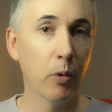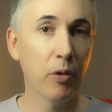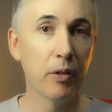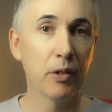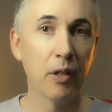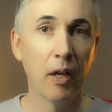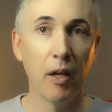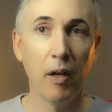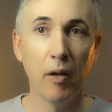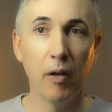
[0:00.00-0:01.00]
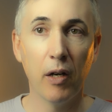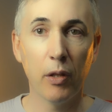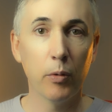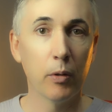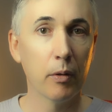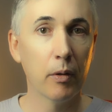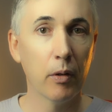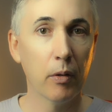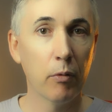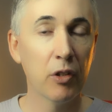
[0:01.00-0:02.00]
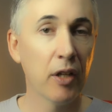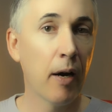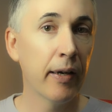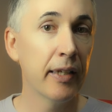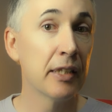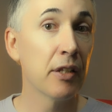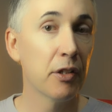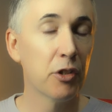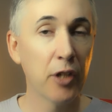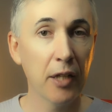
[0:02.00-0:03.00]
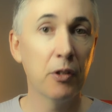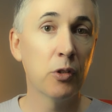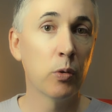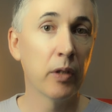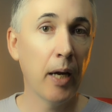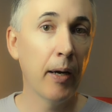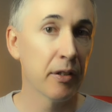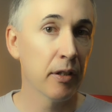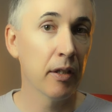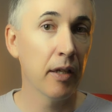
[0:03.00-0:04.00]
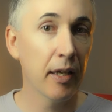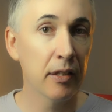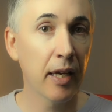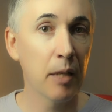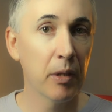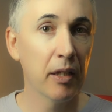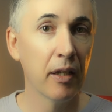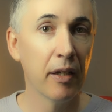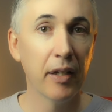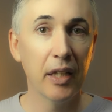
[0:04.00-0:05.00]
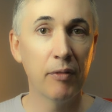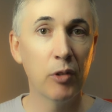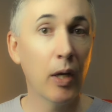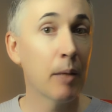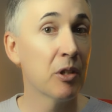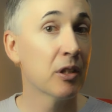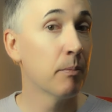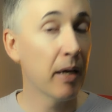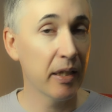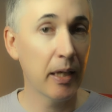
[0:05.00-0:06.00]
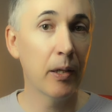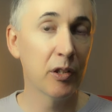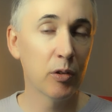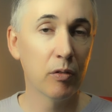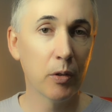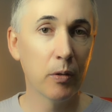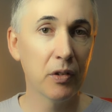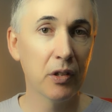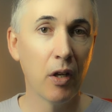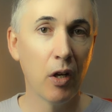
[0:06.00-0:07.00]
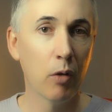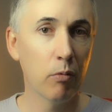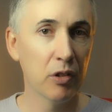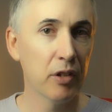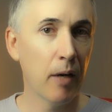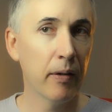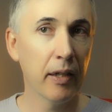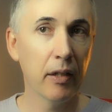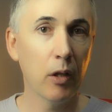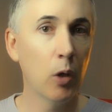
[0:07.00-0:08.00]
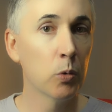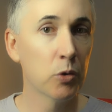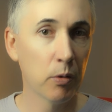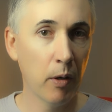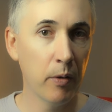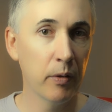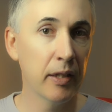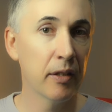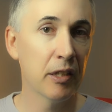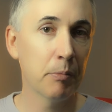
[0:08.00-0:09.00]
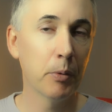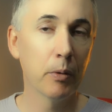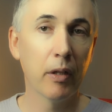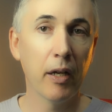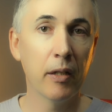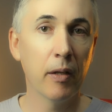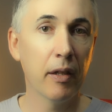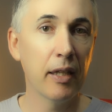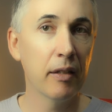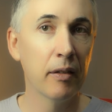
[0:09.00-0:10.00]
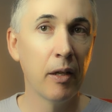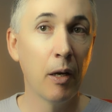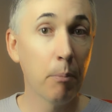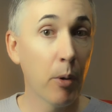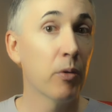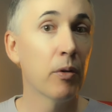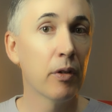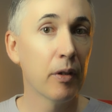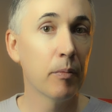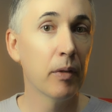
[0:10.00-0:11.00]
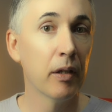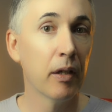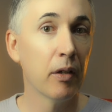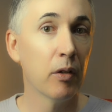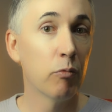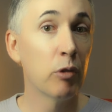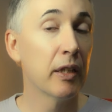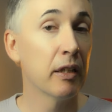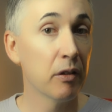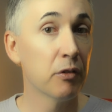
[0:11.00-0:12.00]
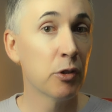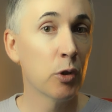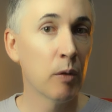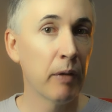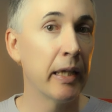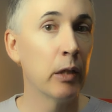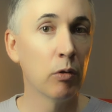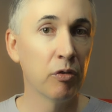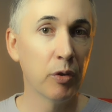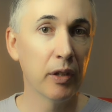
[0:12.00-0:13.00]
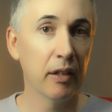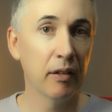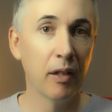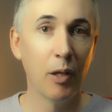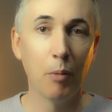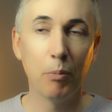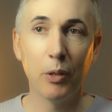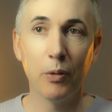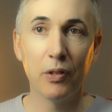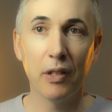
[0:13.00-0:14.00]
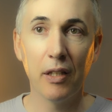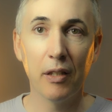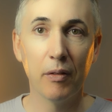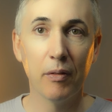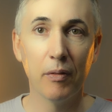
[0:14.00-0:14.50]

authors. I thought Rosaria is just as good a character as Amy. Even though Amy is the main character, of course, Rosaria holds her own in this book. And I think both of them really deserve that equal footing because they're